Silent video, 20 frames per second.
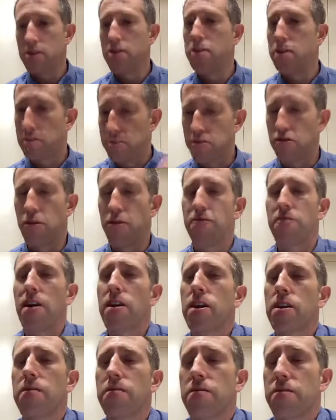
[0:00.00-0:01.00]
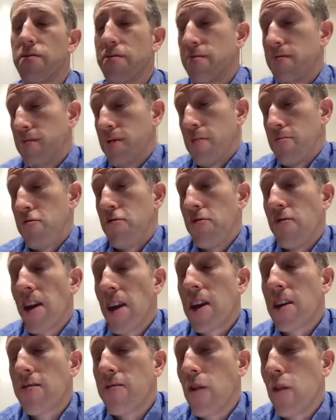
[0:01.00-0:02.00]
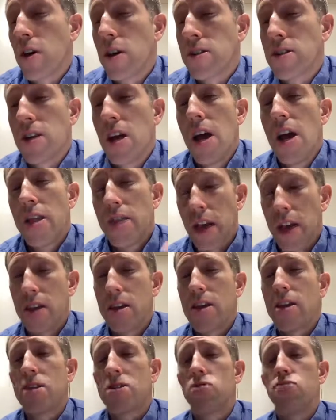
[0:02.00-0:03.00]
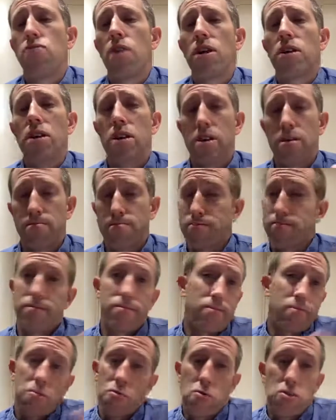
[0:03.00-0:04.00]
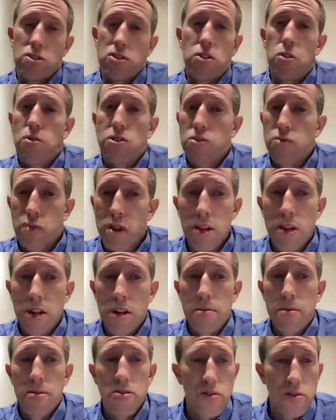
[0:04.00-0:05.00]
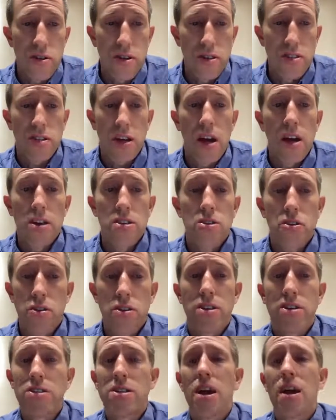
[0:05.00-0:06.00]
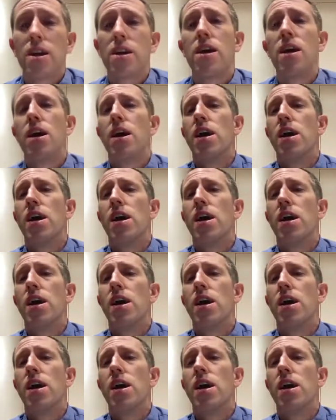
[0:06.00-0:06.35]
the prophetic voice that he is writing, of course no one's reading him, and during his day,